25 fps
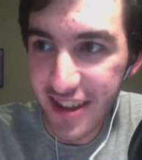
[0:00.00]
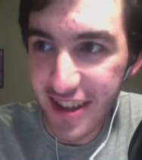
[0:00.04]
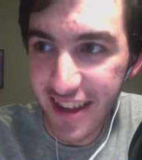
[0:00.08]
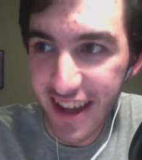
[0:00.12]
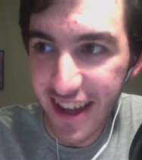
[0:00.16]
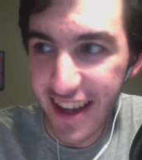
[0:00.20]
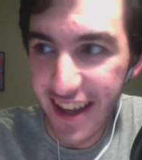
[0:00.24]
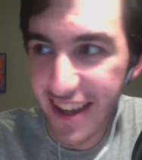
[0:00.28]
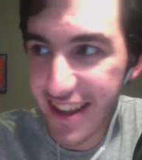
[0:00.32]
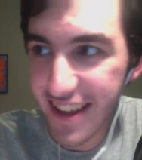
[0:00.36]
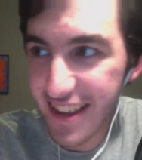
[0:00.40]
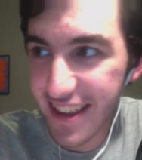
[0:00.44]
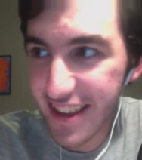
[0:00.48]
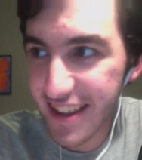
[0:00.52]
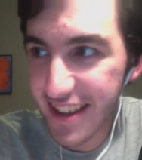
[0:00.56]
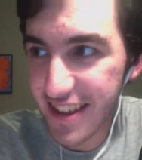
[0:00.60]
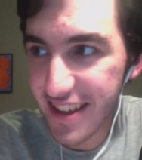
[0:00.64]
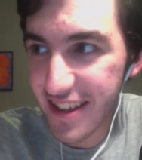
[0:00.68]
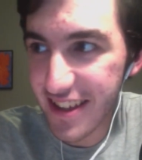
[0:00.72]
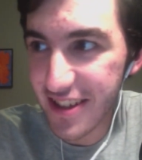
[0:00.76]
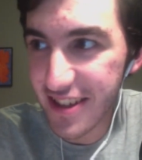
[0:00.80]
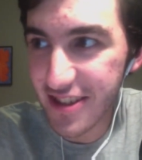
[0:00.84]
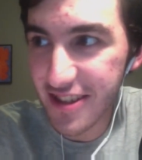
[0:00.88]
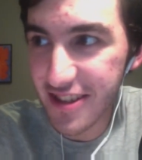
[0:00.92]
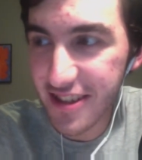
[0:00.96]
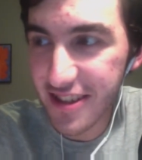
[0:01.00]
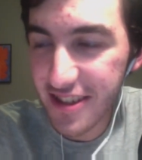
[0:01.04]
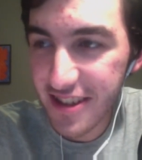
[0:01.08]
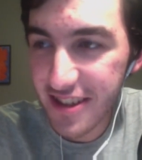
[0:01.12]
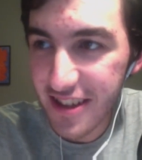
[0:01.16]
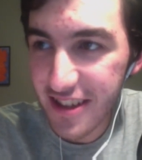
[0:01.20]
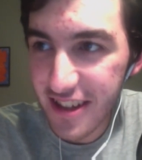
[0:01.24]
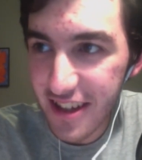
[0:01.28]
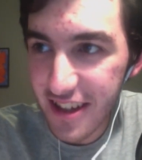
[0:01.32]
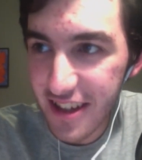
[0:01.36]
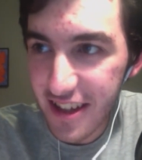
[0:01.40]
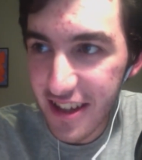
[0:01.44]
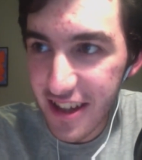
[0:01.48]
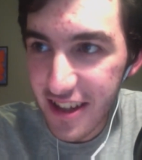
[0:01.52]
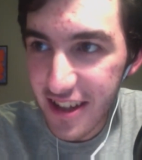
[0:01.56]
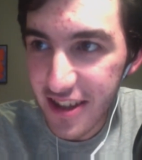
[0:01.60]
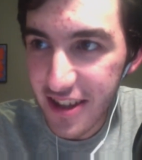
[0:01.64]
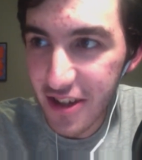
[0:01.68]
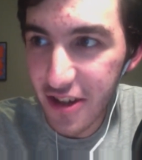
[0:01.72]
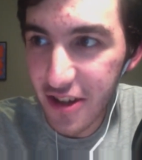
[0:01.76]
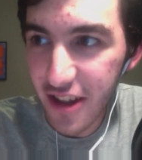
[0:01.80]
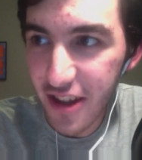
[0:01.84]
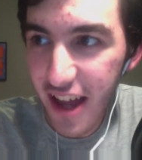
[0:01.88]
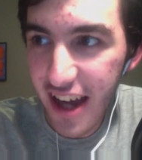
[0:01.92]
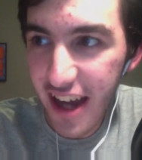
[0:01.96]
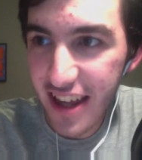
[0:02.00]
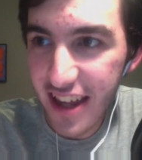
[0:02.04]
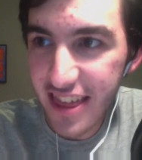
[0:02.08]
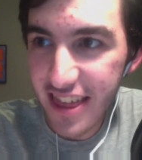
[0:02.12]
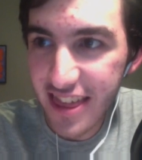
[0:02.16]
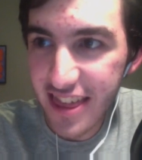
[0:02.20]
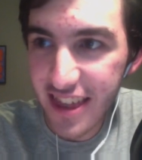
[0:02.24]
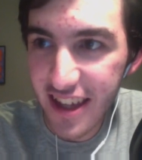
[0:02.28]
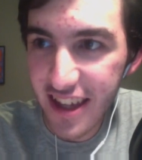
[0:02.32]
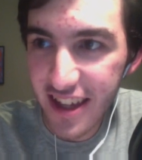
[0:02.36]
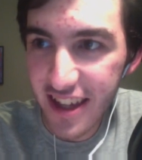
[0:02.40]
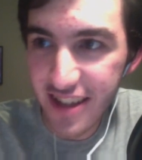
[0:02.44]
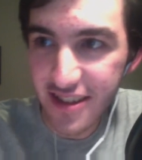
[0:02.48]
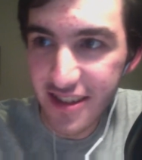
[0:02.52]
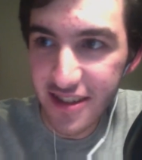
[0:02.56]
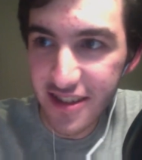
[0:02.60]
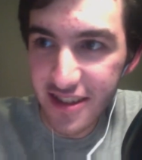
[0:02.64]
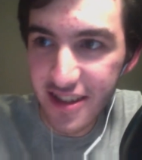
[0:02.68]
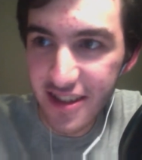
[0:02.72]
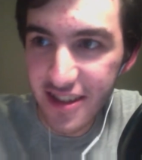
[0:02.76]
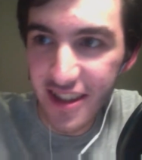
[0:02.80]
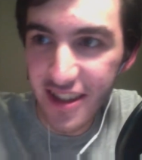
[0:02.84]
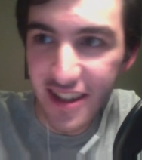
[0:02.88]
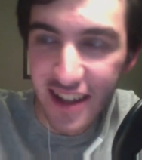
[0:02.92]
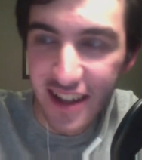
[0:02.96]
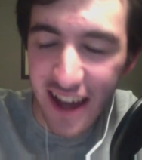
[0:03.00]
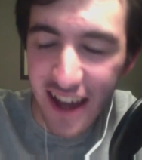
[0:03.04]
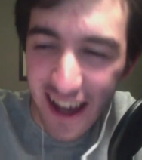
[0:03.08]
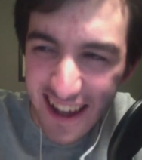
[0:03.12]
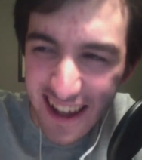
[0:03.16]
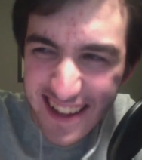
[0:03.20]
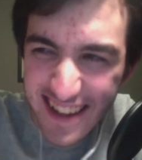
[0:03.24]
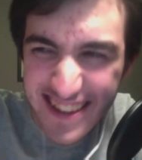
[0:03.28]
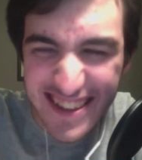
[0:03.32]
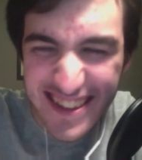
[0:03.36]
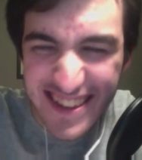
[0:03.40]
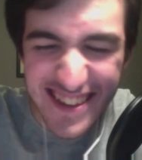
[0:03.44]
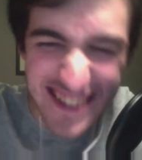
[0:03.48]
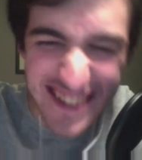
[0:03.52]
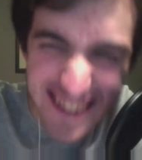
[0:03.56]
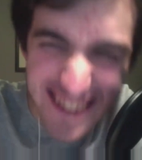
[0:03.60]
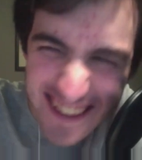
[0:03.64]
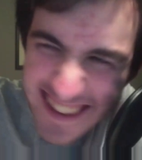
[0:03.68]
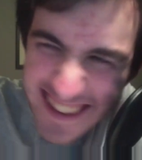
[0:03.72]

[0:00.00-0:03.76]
Like, there are a lot of things... I'd